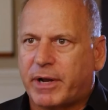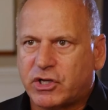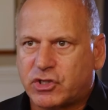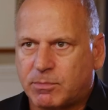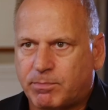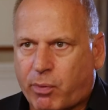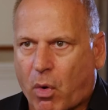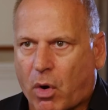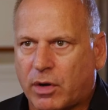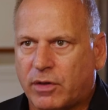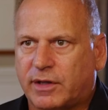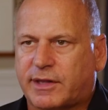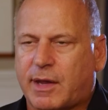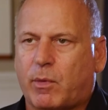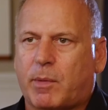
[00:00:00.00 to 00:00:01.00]
But it's
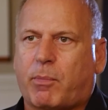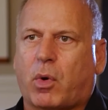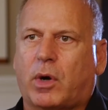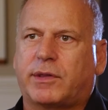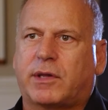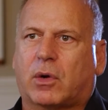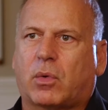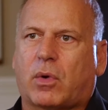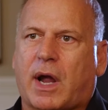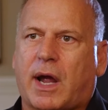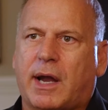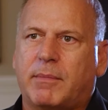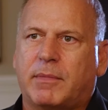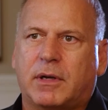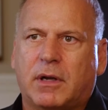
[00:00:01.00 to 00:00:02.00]
important that they report the
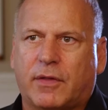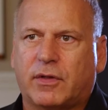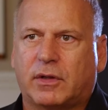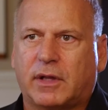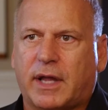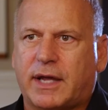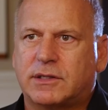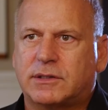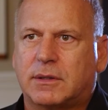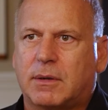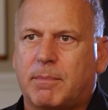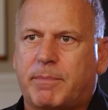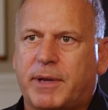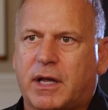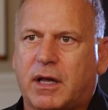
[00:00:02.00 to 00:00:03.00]
crime
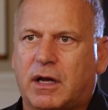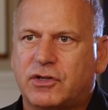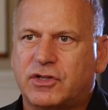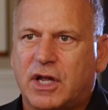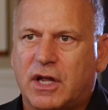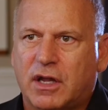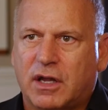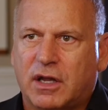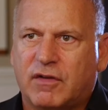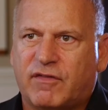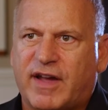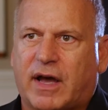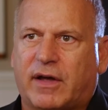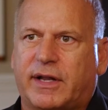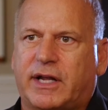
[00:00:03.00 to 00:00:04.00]
nonetheless, because
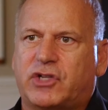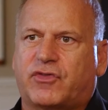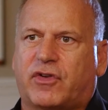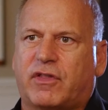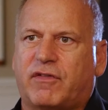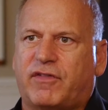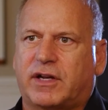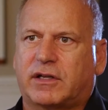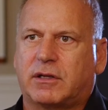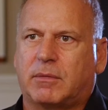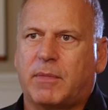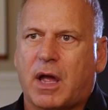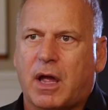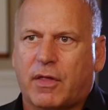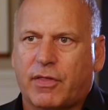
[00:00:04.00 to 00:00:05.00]
it validates for the
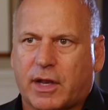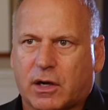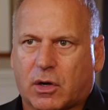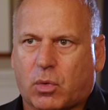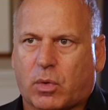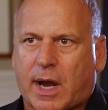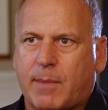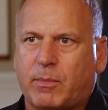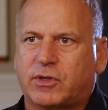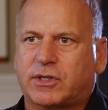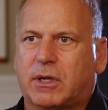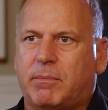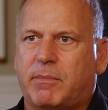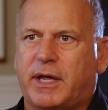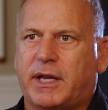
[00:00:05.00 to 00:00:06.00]
victim that a crime
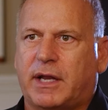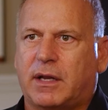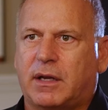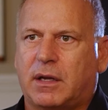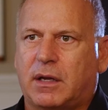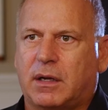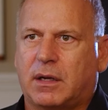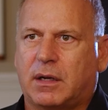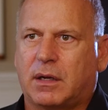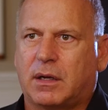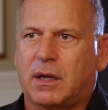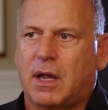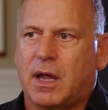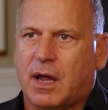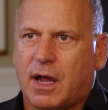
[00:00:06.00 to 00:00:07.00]
was committed,
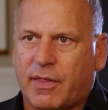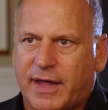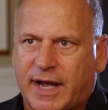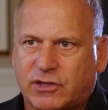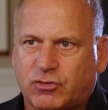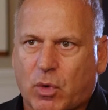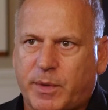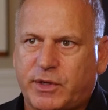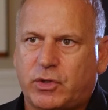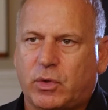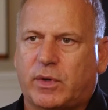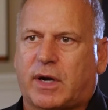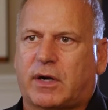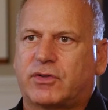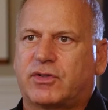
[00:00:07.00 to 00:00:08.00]
and that's what we
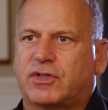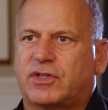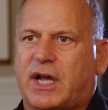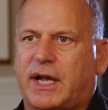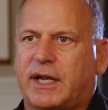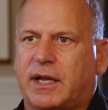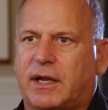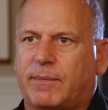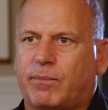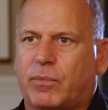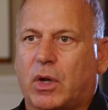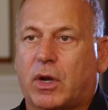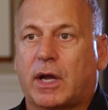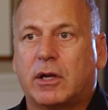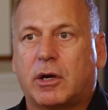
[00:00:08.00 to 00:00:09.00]
do in our society.
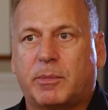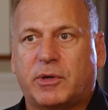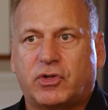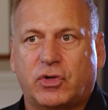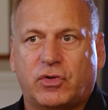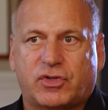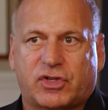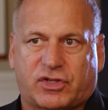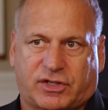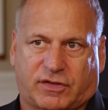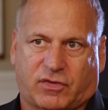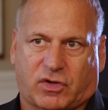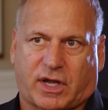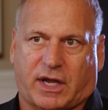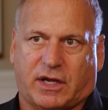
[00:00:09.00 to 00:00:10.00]
Okay, number two is a
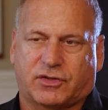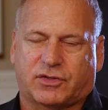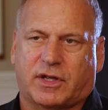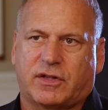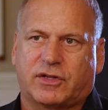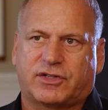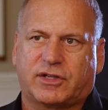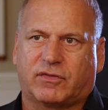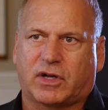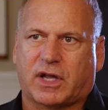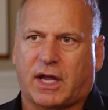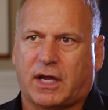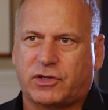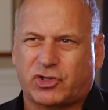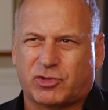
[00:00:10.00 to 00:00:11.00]
civil case, and the civil
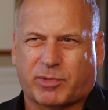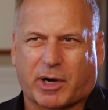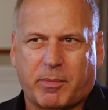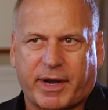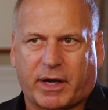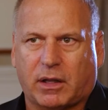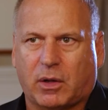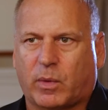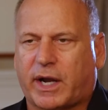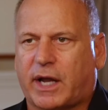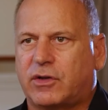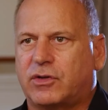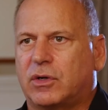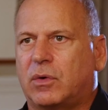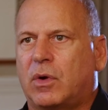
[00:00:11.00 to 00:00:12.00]
case is primarily what
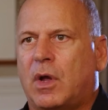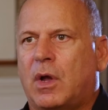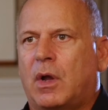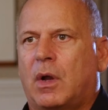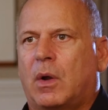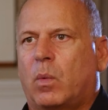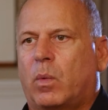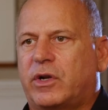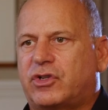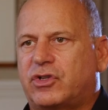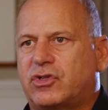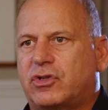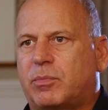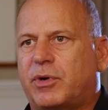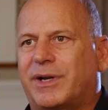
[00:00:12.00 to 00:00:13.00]
I do,
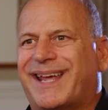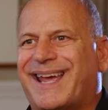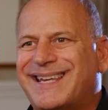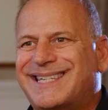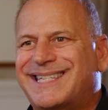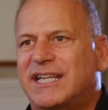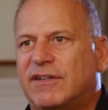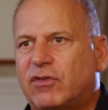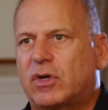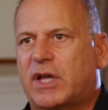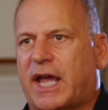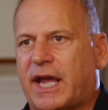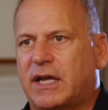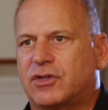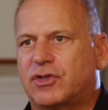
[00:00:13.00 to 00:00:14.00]
which is to bring a civil
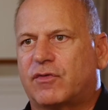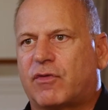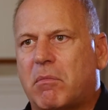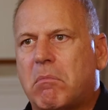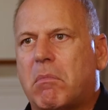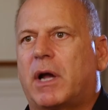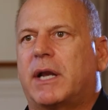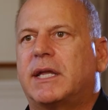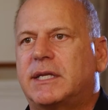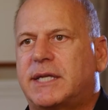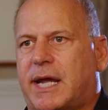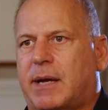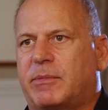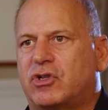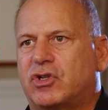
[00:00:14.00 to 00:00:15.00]
case for money
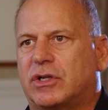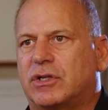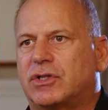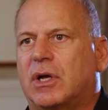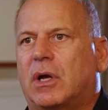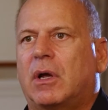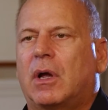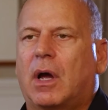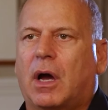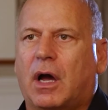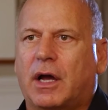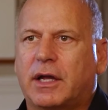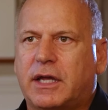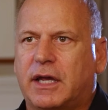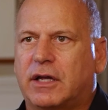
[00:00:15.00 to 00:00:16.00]
damages
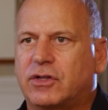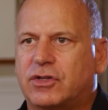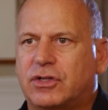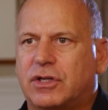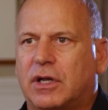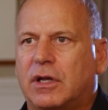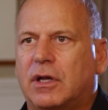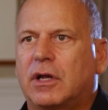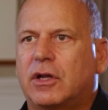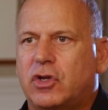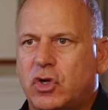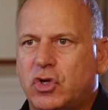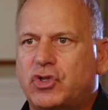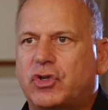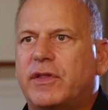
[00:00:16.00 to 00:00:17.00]
against
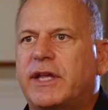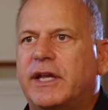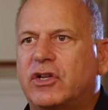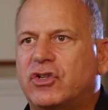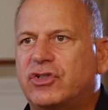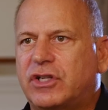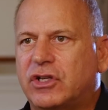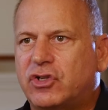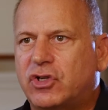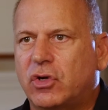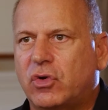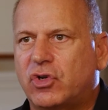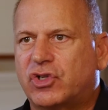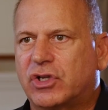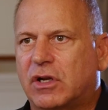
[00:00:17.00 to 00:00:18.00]
usually the
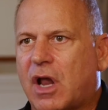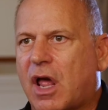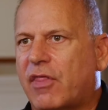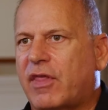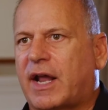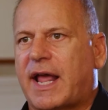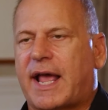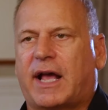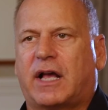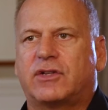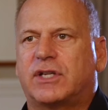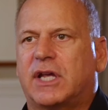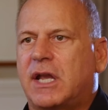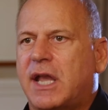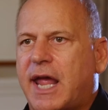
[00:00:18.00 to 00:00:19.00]
institution that
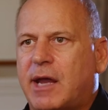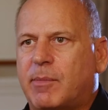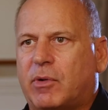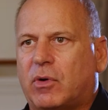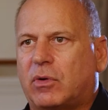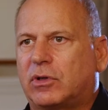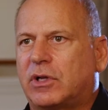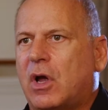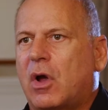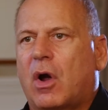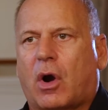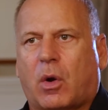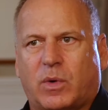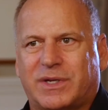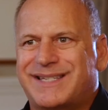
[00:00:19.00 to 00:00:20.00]
has enabled
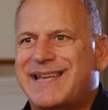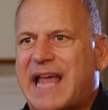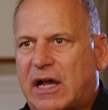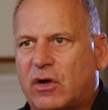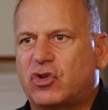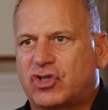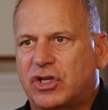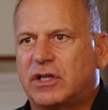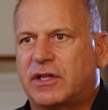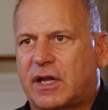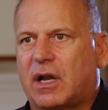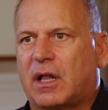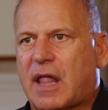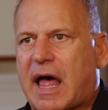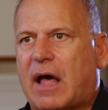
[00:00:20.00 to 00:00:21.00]
or was negligent
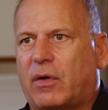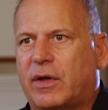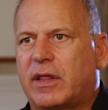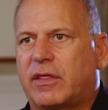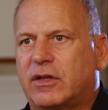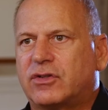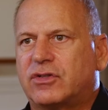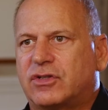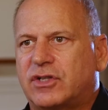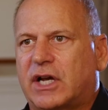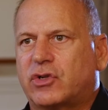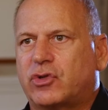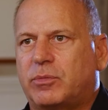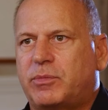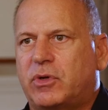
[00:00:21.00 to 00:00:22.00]
in allowing this
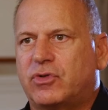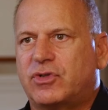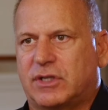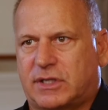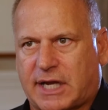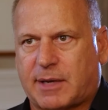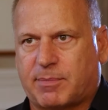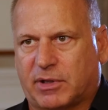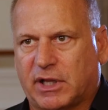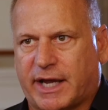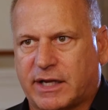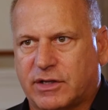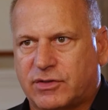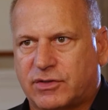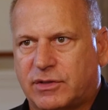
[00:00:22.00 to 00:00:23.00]
sexual abuse to take
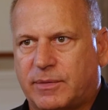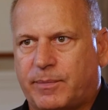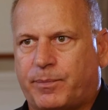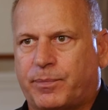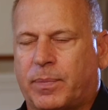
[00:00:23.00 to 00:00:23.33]
place.